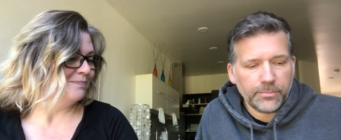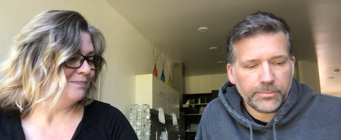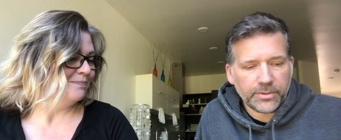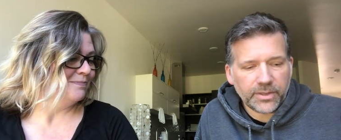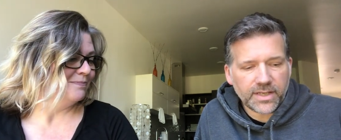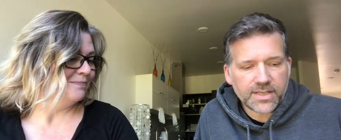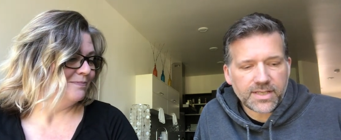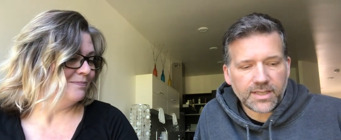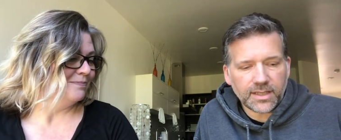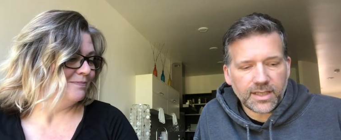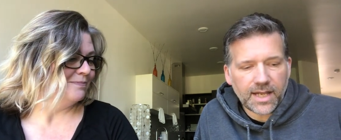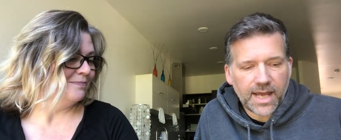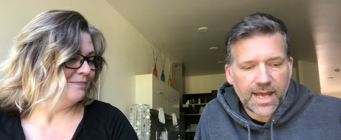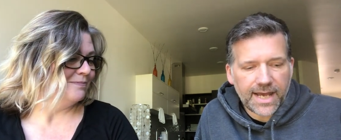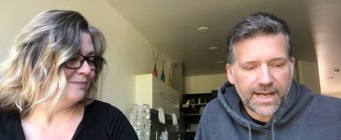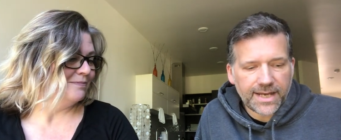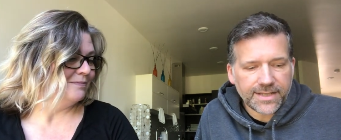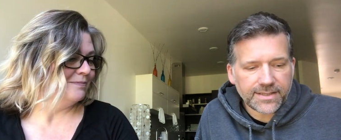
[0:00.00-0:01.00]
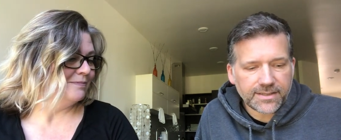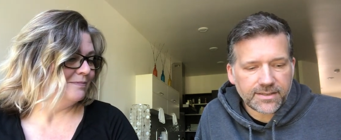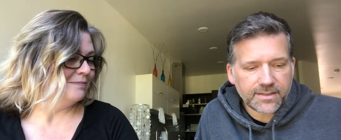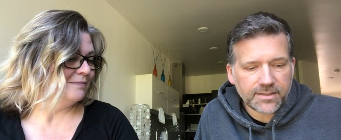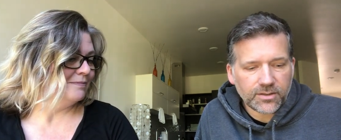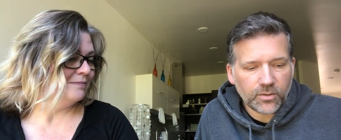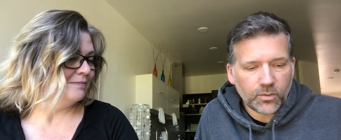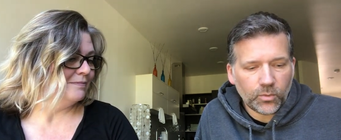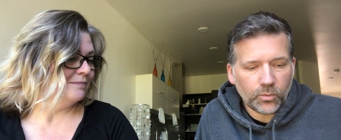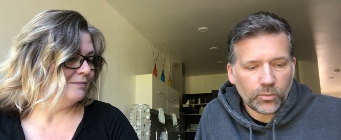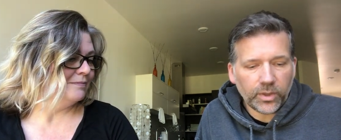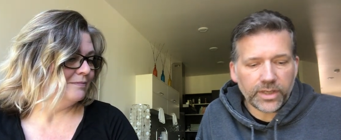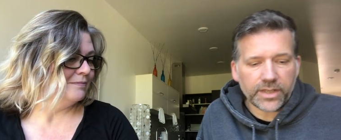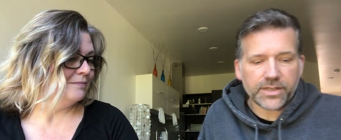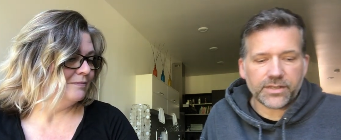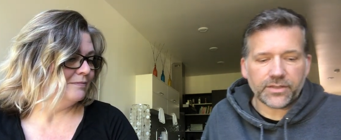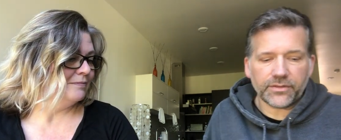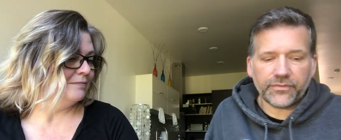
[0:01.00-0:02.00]
Speaker 1: Presley asks, what
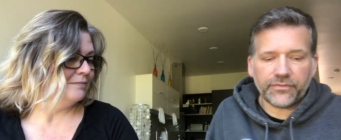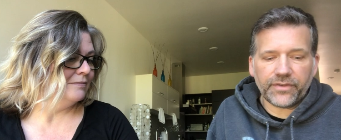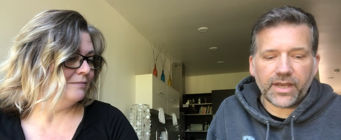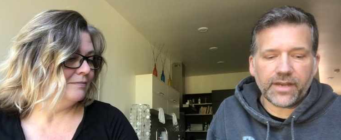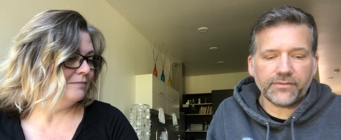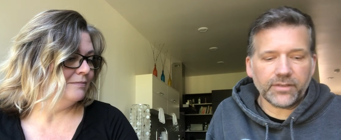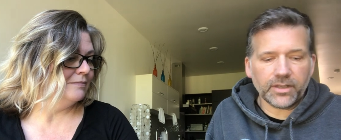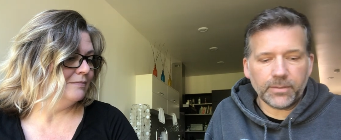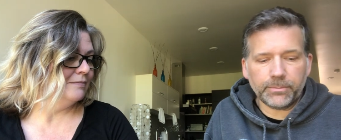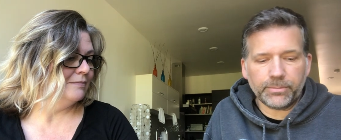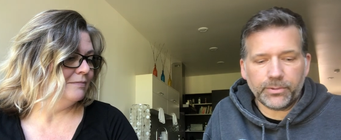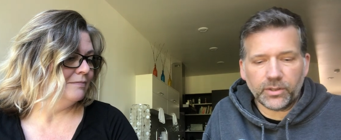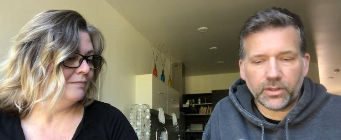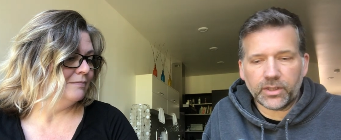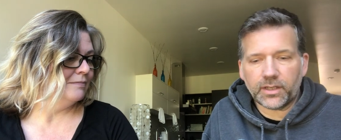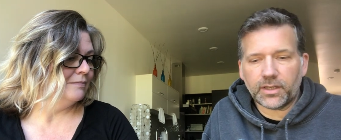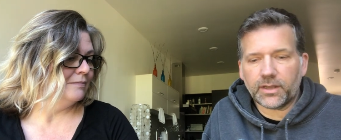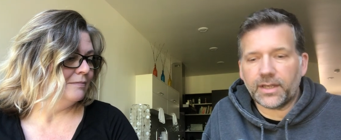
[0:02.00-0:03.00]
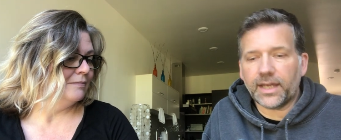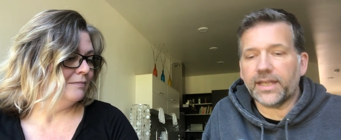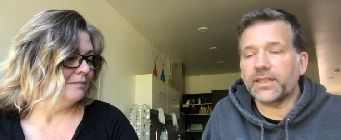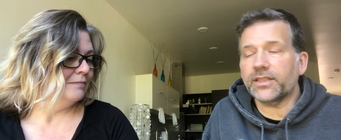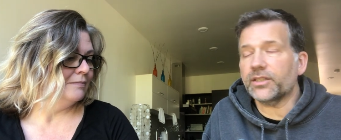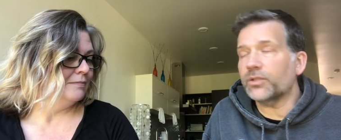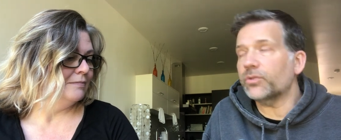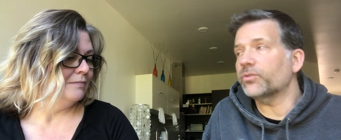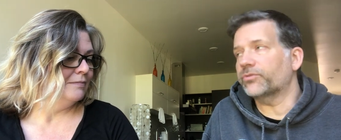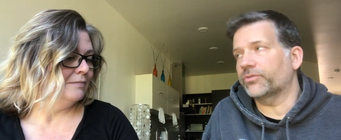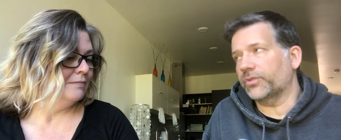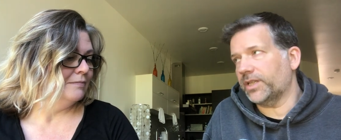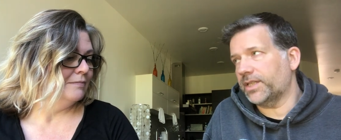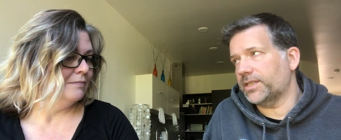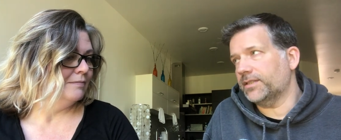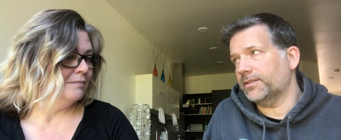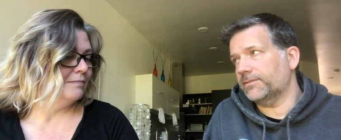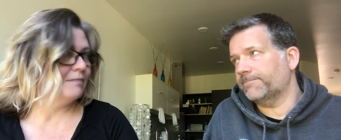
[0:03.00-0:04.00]
is your favorite book that you've
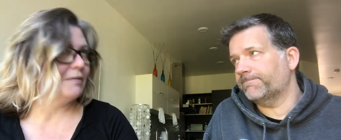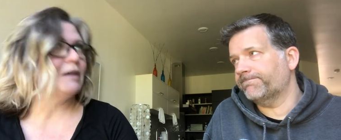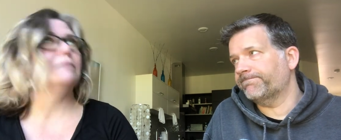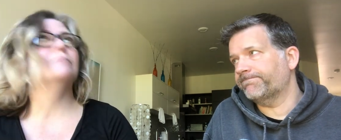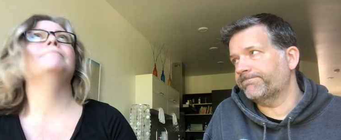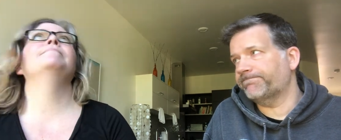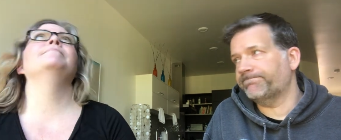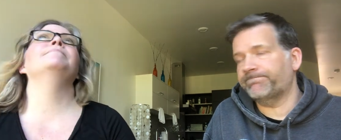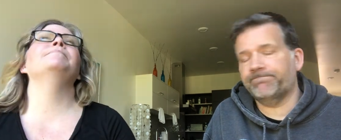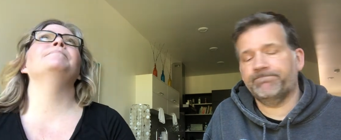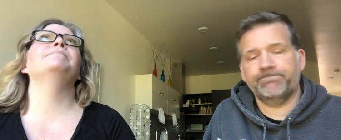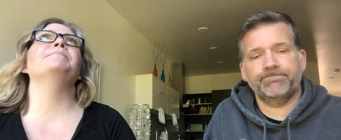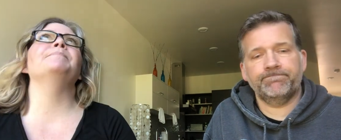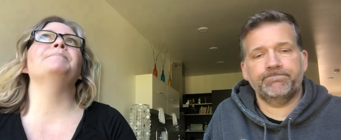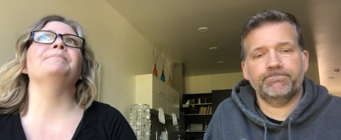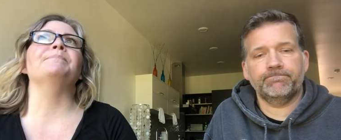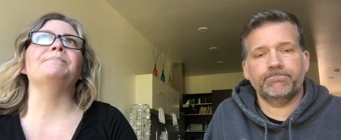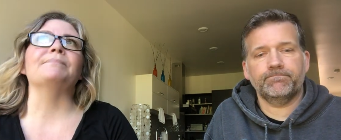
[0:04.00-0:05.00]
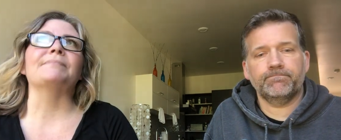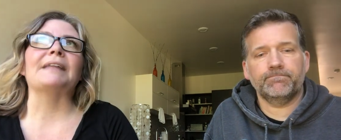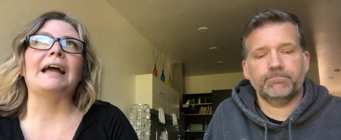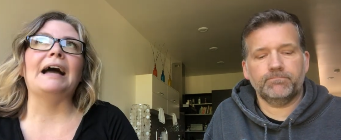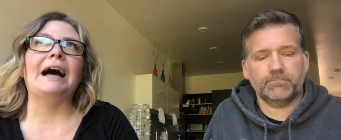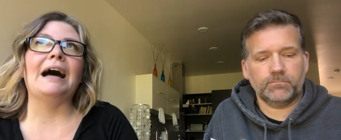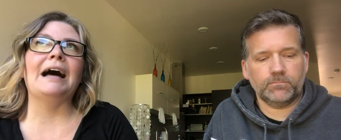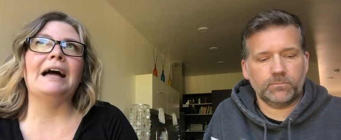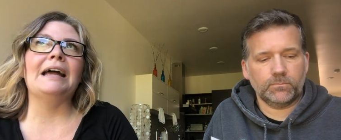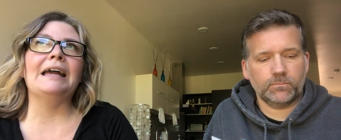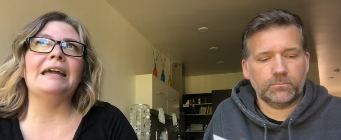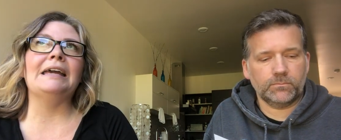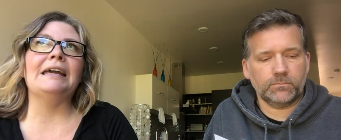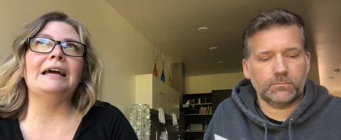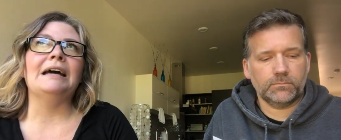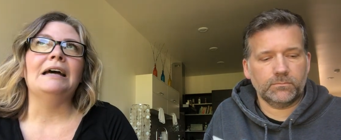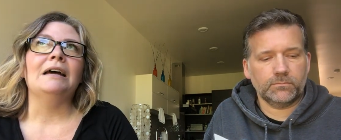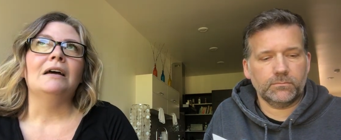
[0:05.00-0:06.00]
written?
Speaker 2: Hmm,
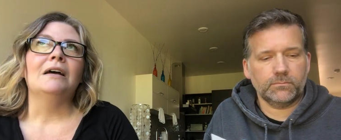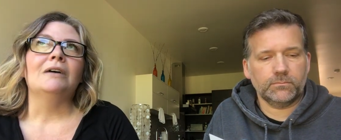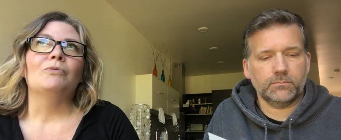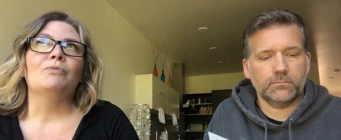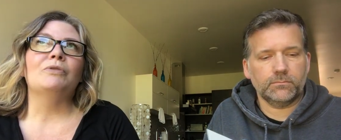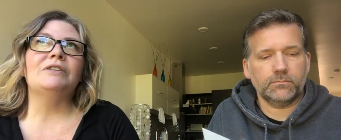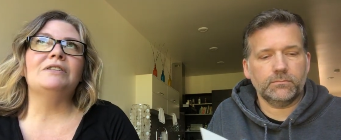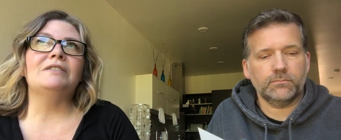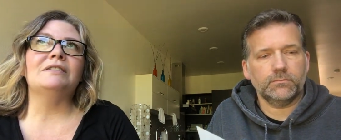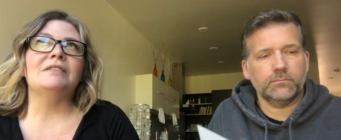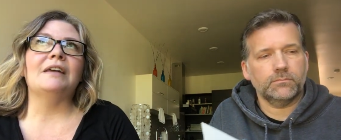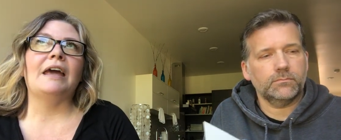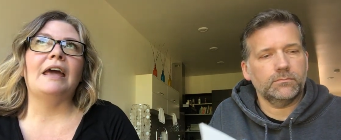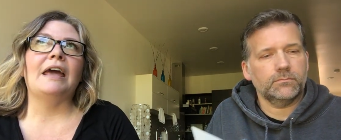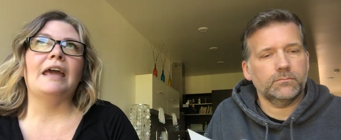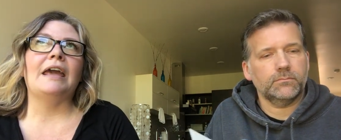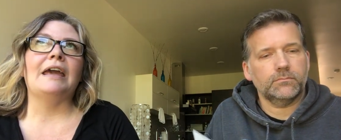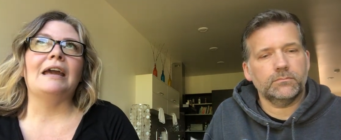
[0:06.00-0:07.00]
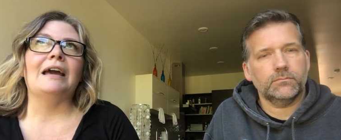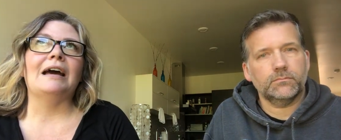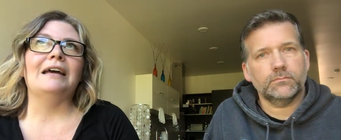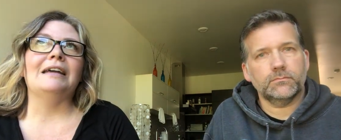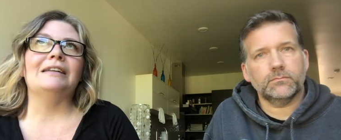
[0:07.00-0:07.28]
I would say